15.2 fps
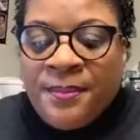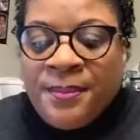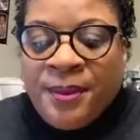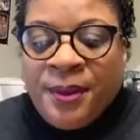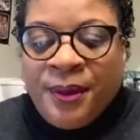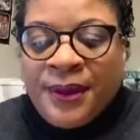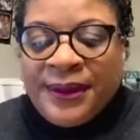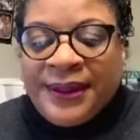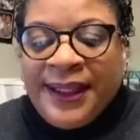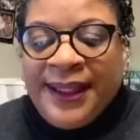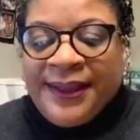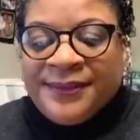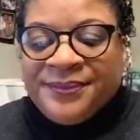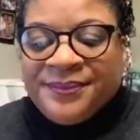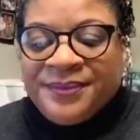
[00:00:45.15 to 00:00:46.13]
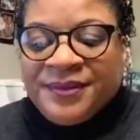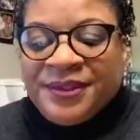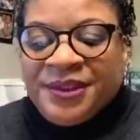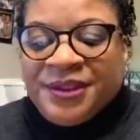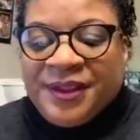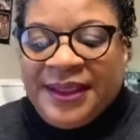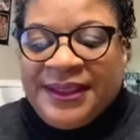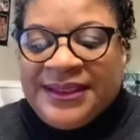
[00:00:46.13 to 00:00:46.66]
Paulette,
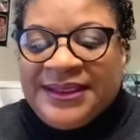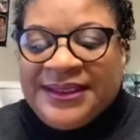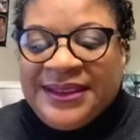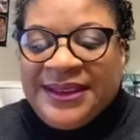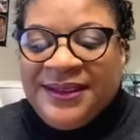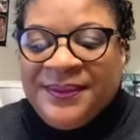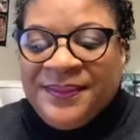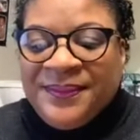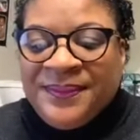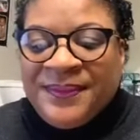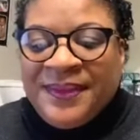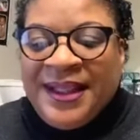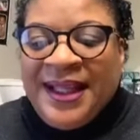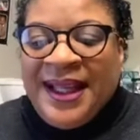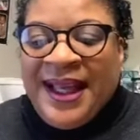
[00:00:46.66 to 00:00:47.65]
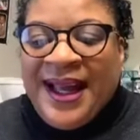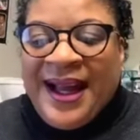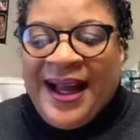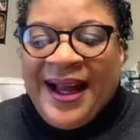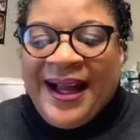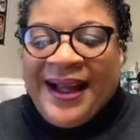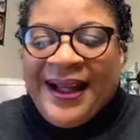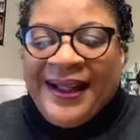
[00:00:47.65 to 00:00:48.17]
Tracy,
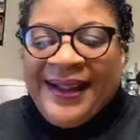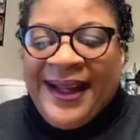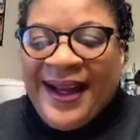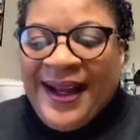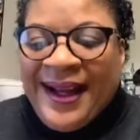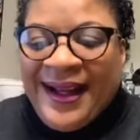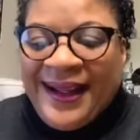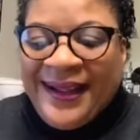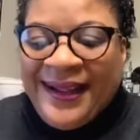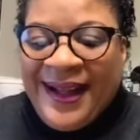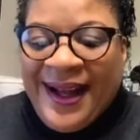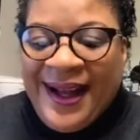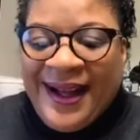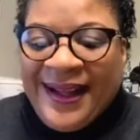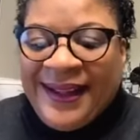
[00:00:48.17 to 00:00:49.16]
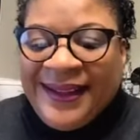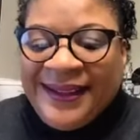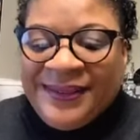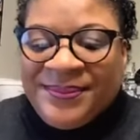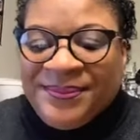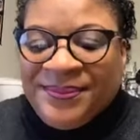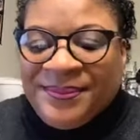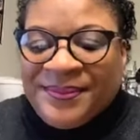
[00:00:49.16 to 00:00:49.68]
hi, hi, hi.
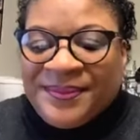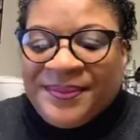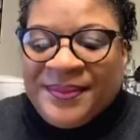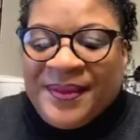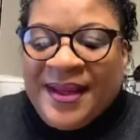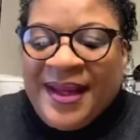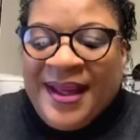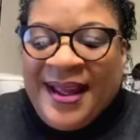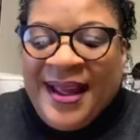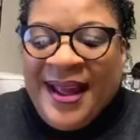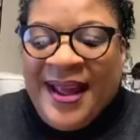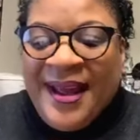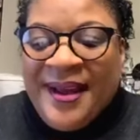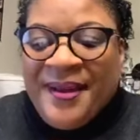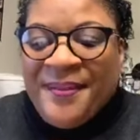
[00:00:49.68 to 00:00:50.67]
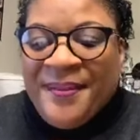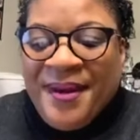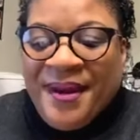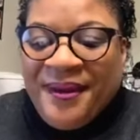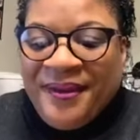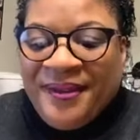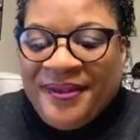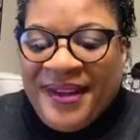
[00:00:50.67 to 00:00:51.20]
Hey,
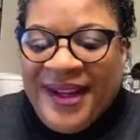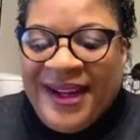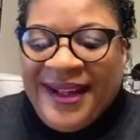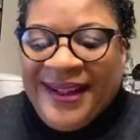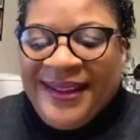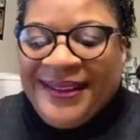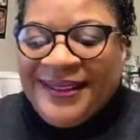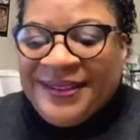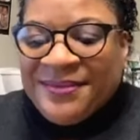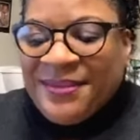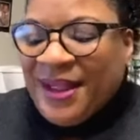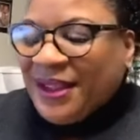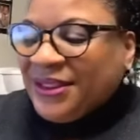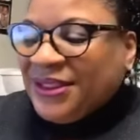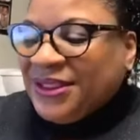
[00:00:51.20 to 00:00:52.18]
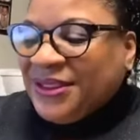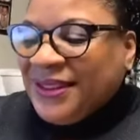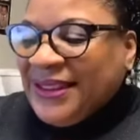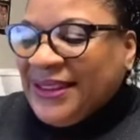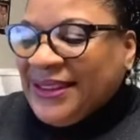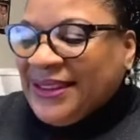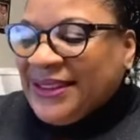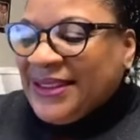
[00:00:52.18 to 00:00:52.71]
Mary Ray,
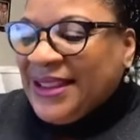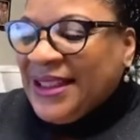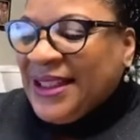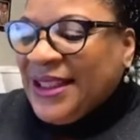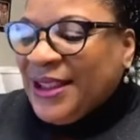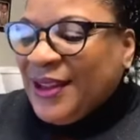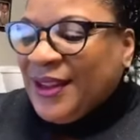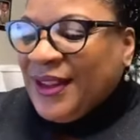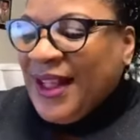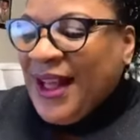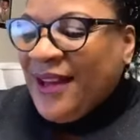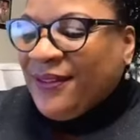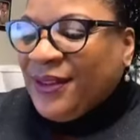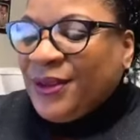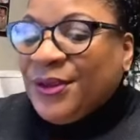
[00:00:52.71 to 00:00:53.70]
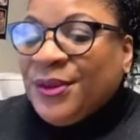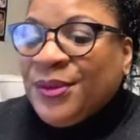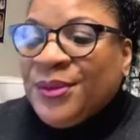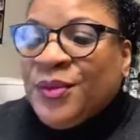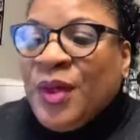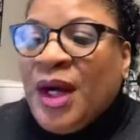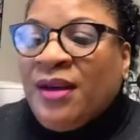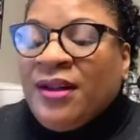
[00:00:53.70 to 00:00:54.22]
Montrese, good
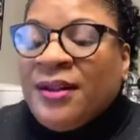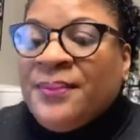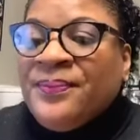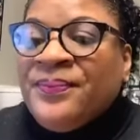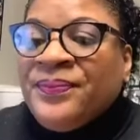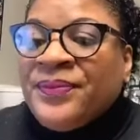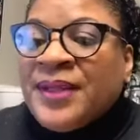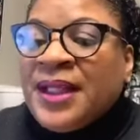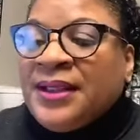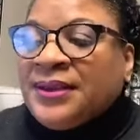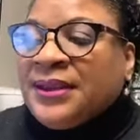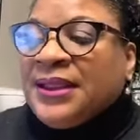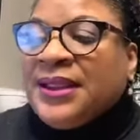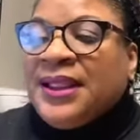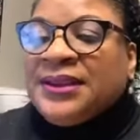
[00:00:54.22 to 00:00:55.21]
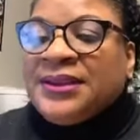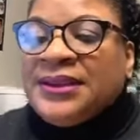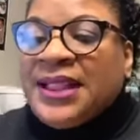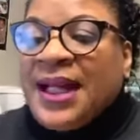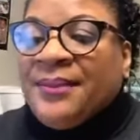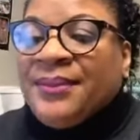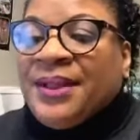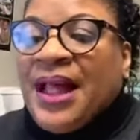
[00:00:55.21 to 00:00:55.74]
afternoon. Welcome to
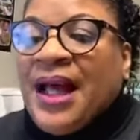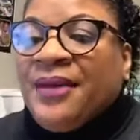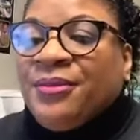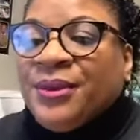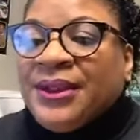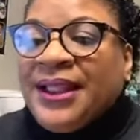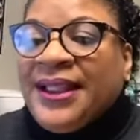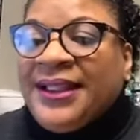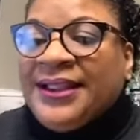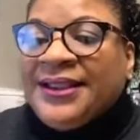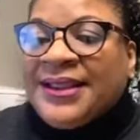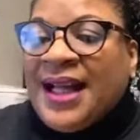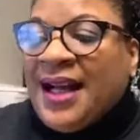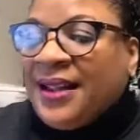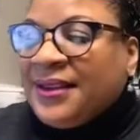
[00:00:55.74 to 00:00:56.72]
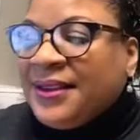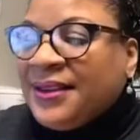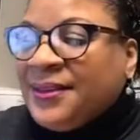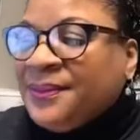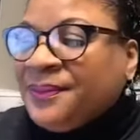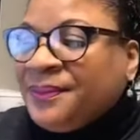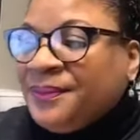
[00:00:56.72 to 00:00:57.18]
Lunchtime Live with Lady Docta.